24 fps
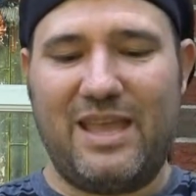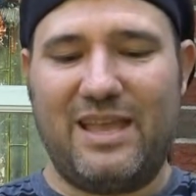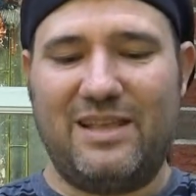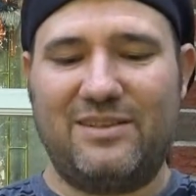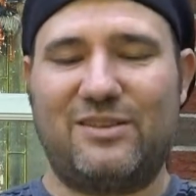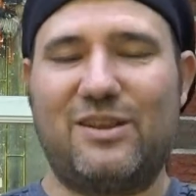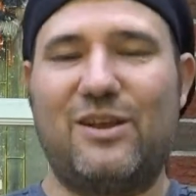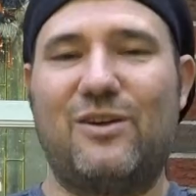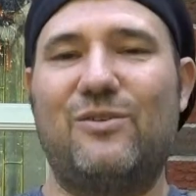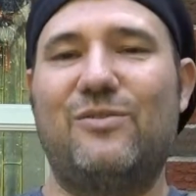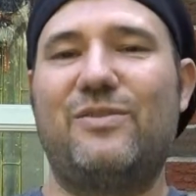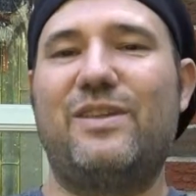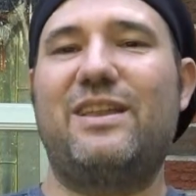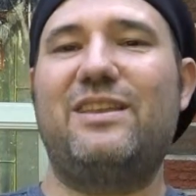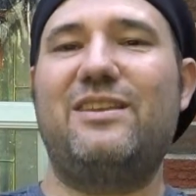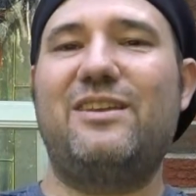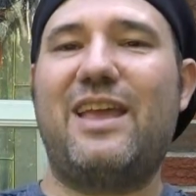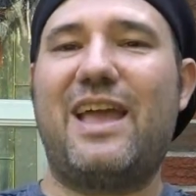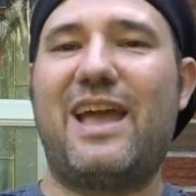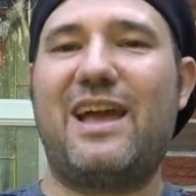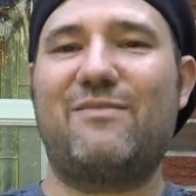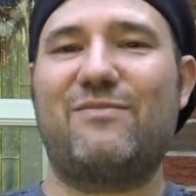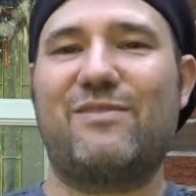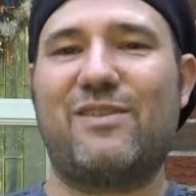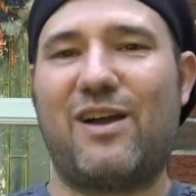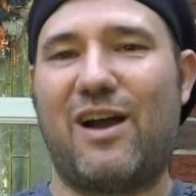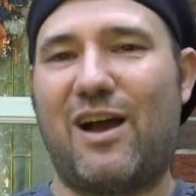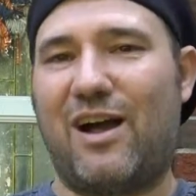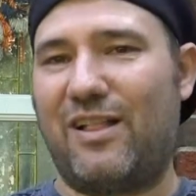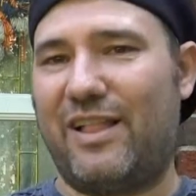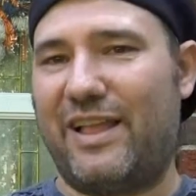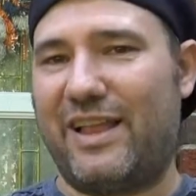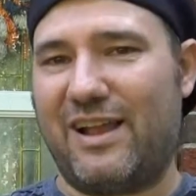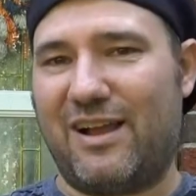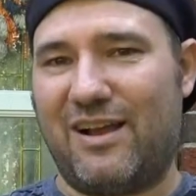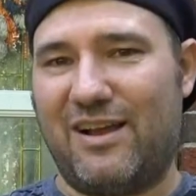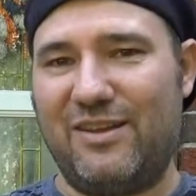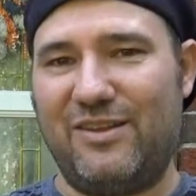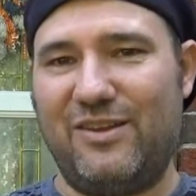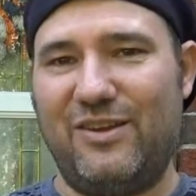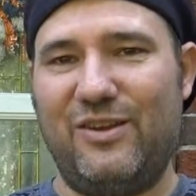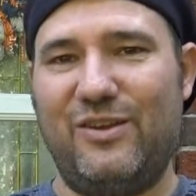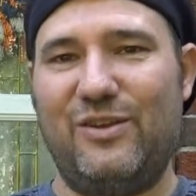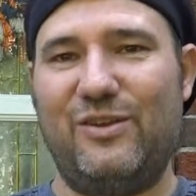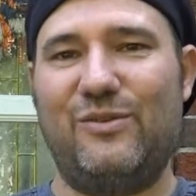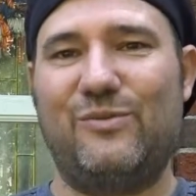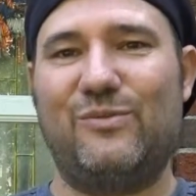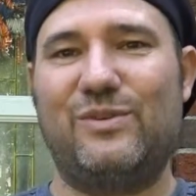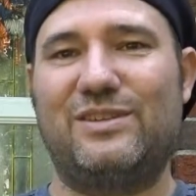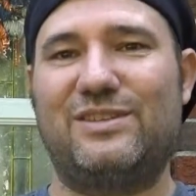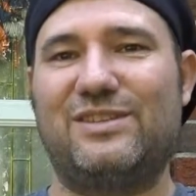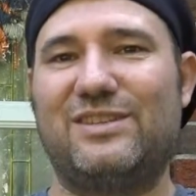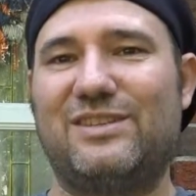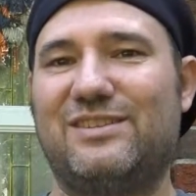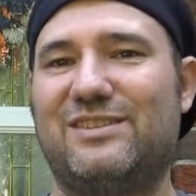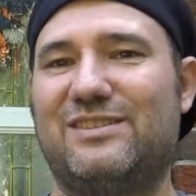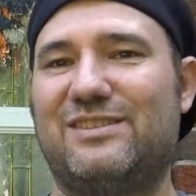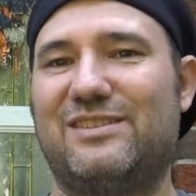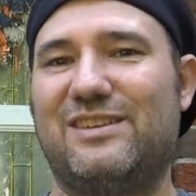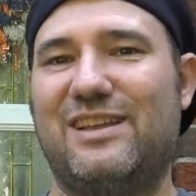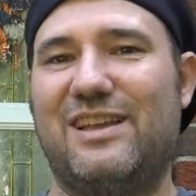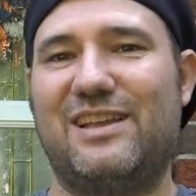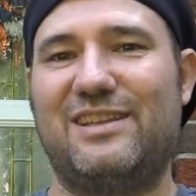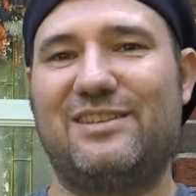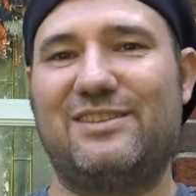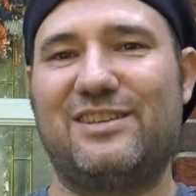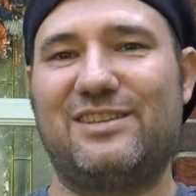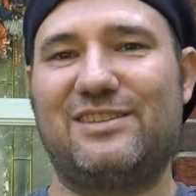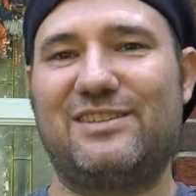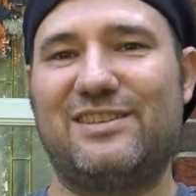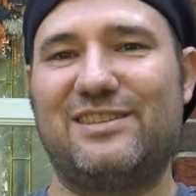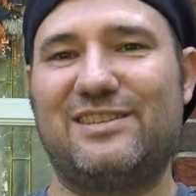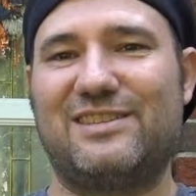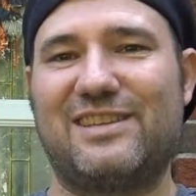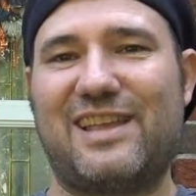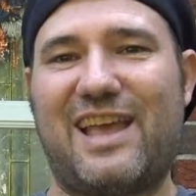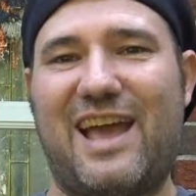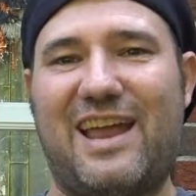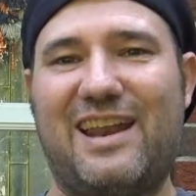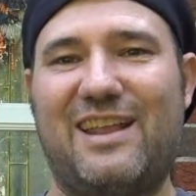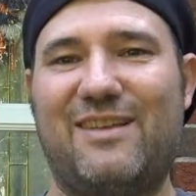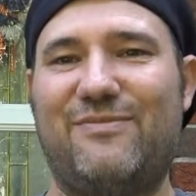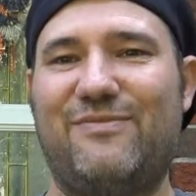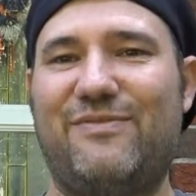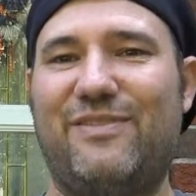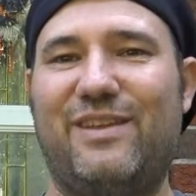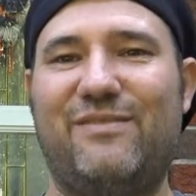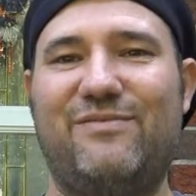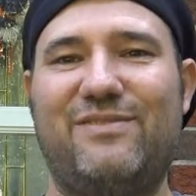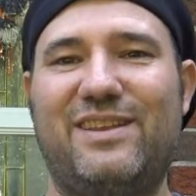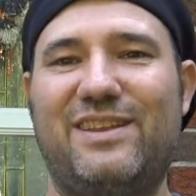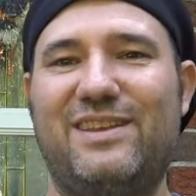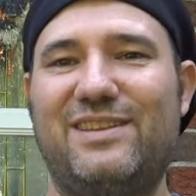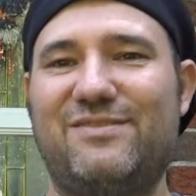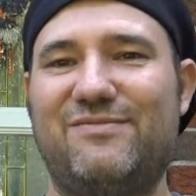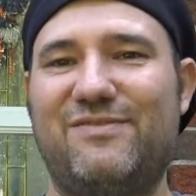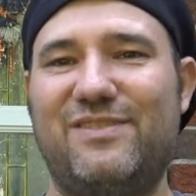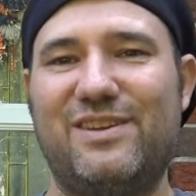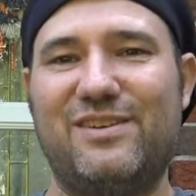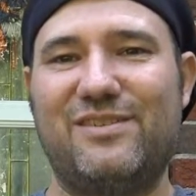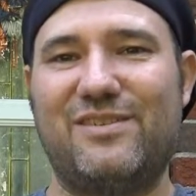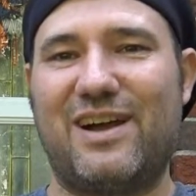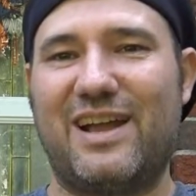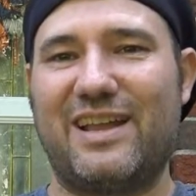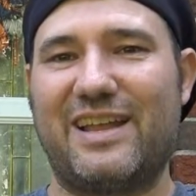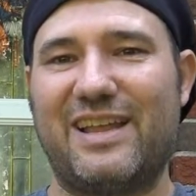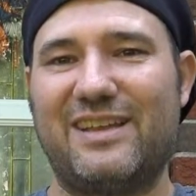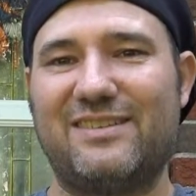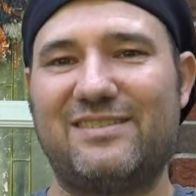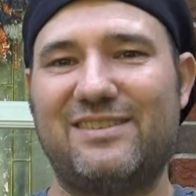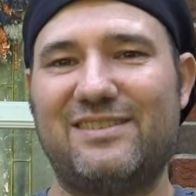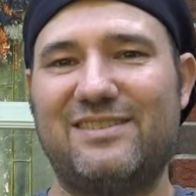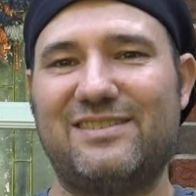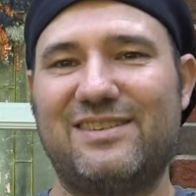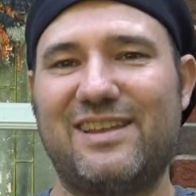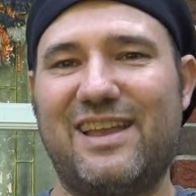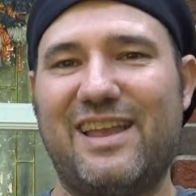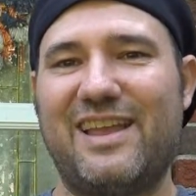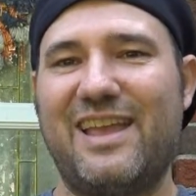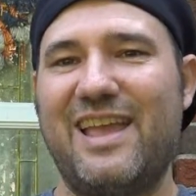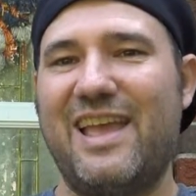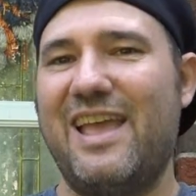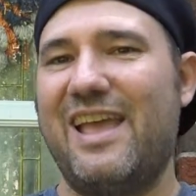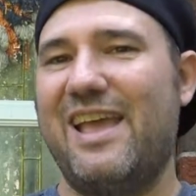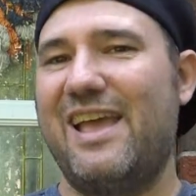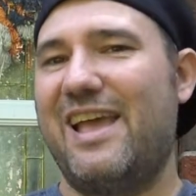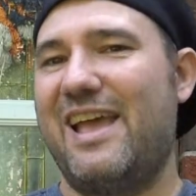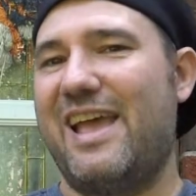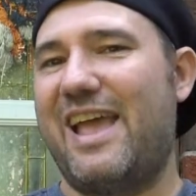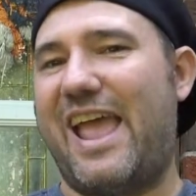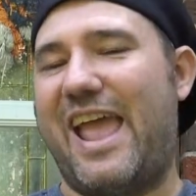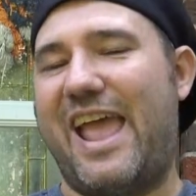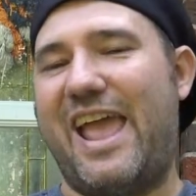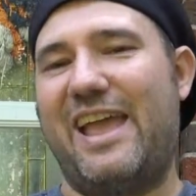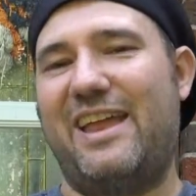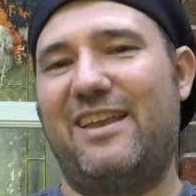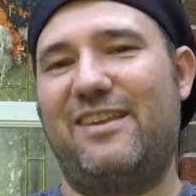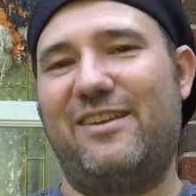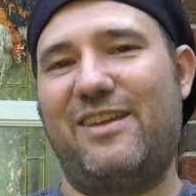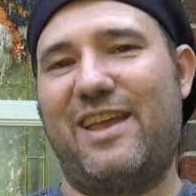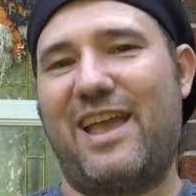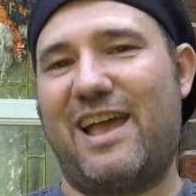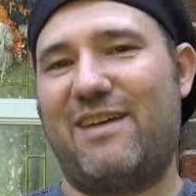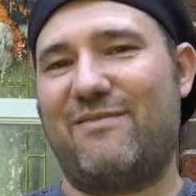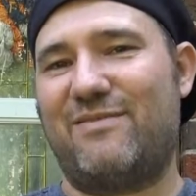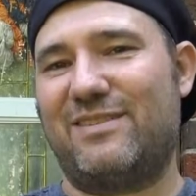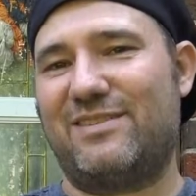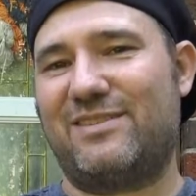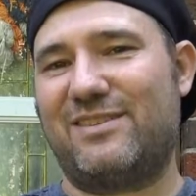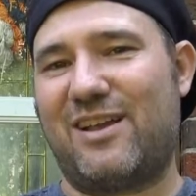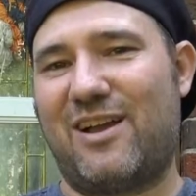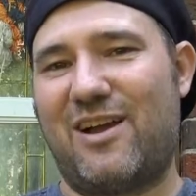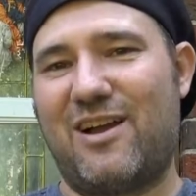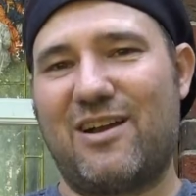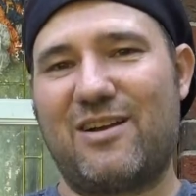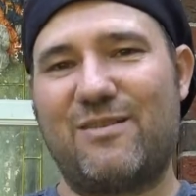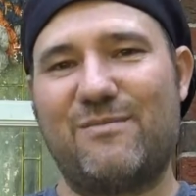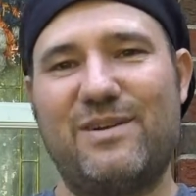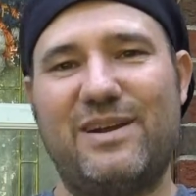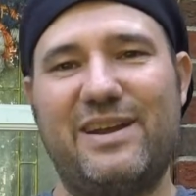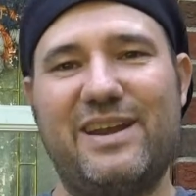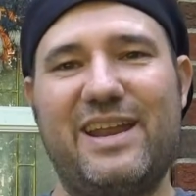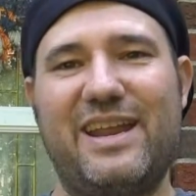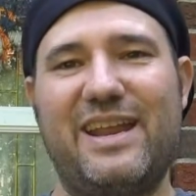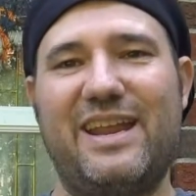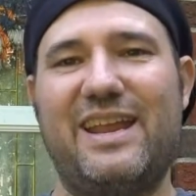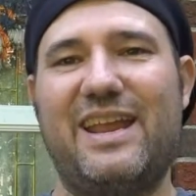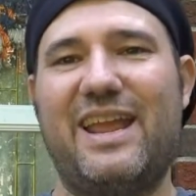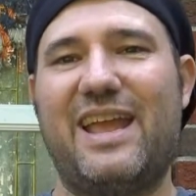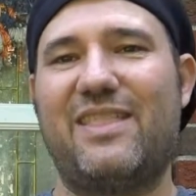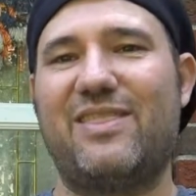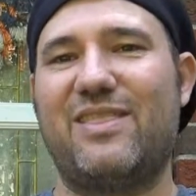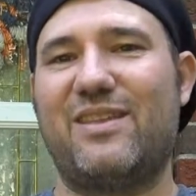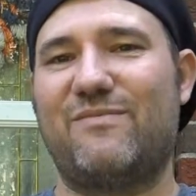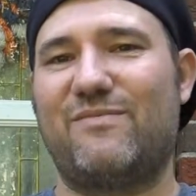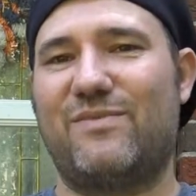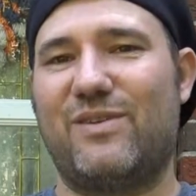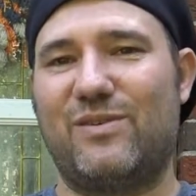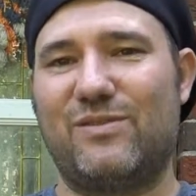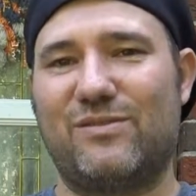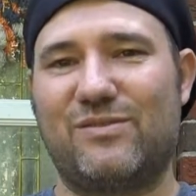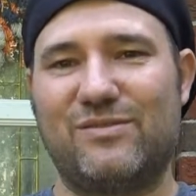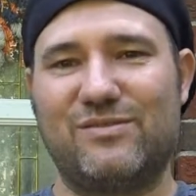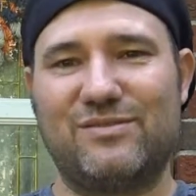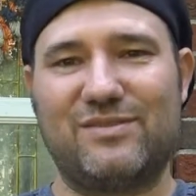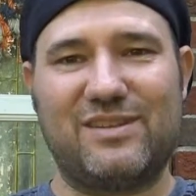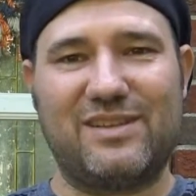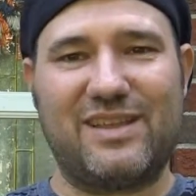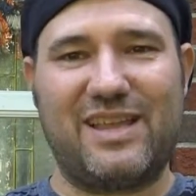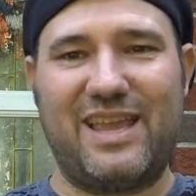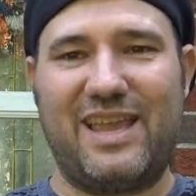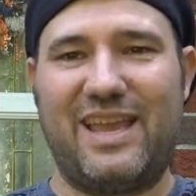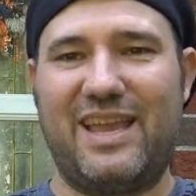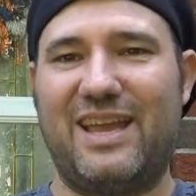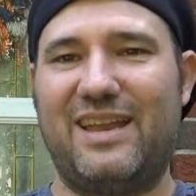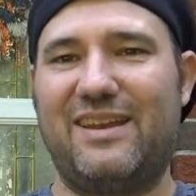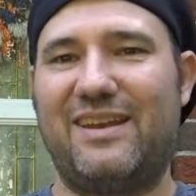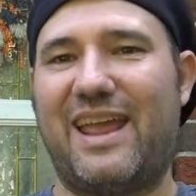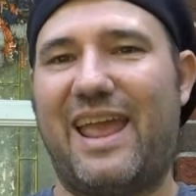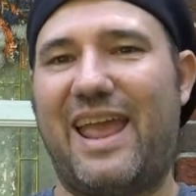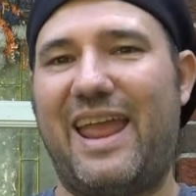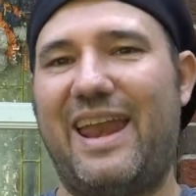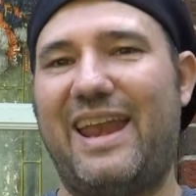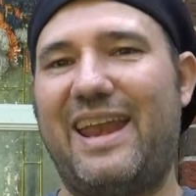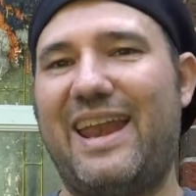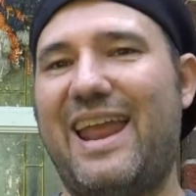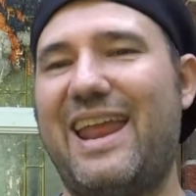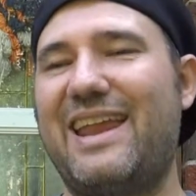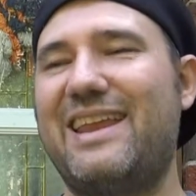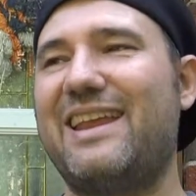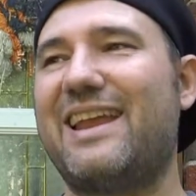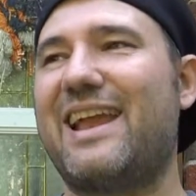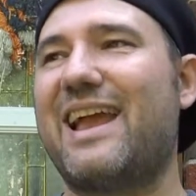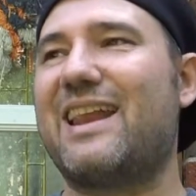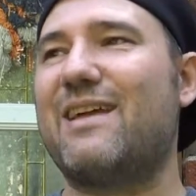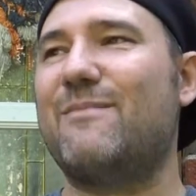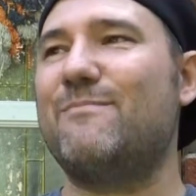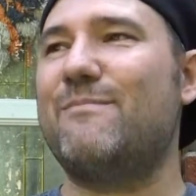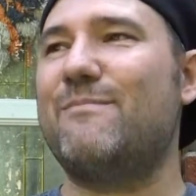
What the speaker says: So then you have Calling on You, which is just this kind of 50s feel, I guess you say. And you have this harmony and the vocals again. And you got to